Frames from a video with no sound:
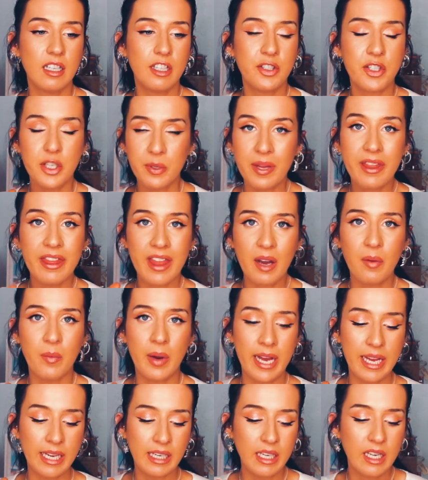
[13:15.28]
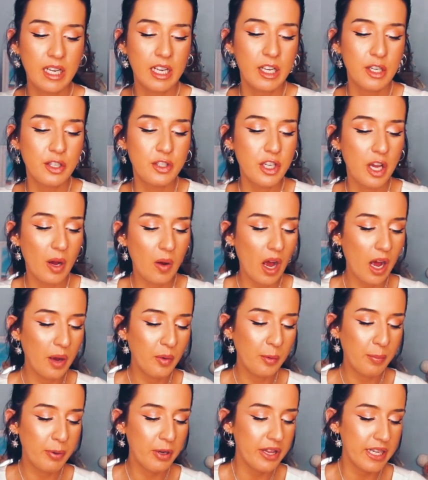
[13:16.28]
do it that way. So I
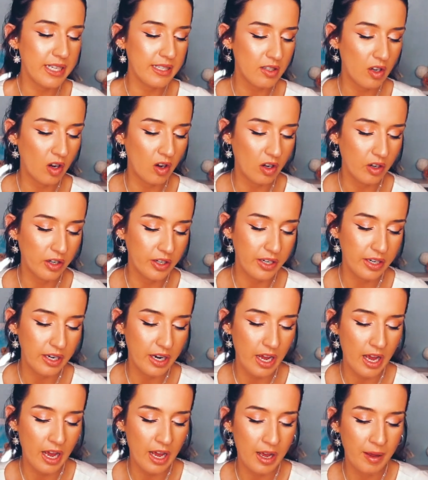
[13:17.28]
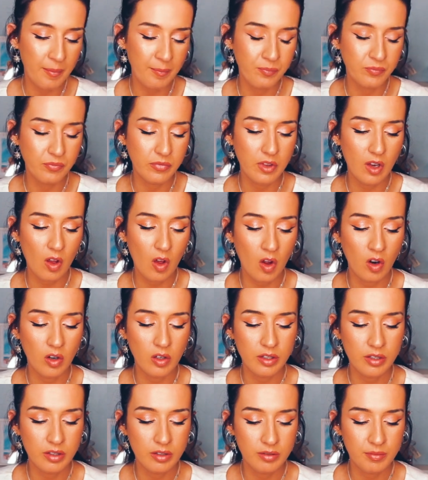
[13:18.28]
will put this on
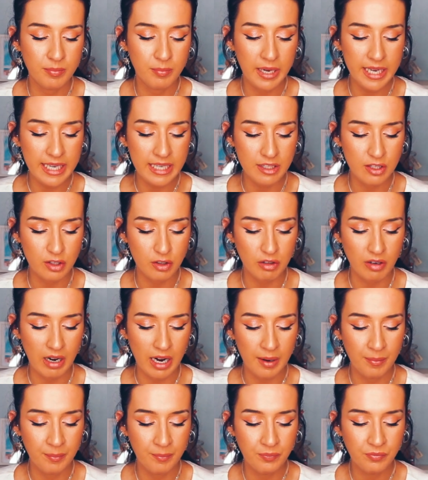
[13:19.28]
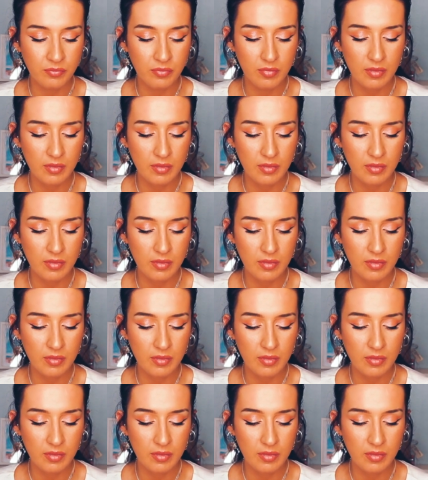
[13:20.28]
my Instagram,